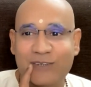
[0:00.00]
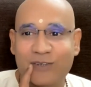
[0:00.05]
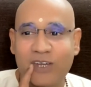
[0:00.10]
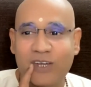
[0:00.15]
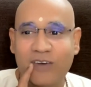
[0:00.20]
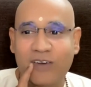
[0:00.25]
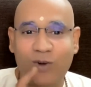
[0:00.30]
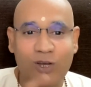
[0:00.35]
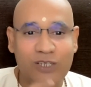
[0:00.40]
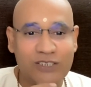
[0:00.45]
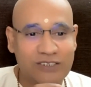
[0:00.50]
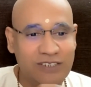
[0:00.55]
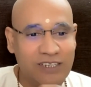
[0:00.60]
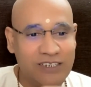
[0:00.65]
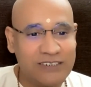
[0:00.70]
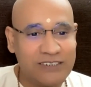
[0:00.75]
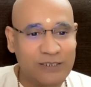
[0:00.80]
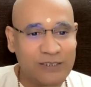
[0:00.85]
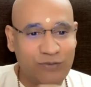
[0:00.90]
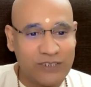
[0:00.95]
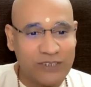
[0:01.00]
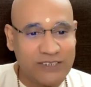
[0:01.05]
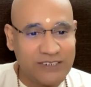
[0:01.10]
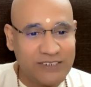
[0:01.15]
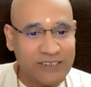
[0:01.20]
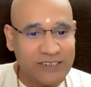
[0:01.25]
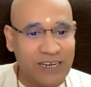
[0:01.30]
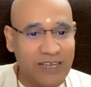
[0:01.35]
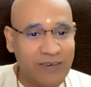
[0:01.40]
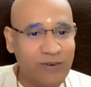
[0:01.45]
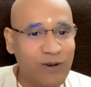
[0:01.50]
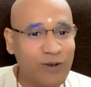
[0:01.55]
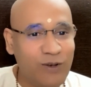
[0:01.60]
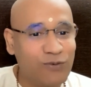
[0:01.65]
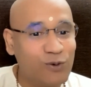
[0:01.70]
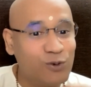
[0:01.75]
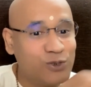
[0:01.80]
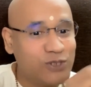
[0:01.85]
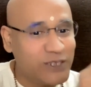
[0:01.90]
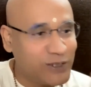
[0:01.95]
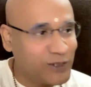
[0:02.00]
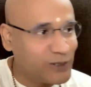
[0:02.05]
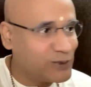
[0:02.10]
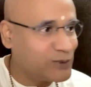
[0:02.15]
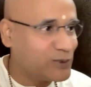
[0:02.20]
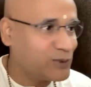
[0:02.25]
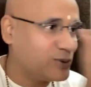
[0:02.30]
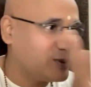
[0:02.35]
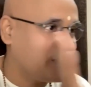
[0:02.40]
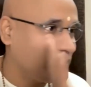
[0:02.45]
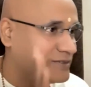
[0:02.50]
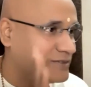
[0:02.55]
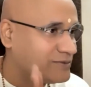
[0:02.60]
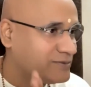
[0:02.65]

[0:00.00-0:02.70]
You have lost, that is the first level of losing control.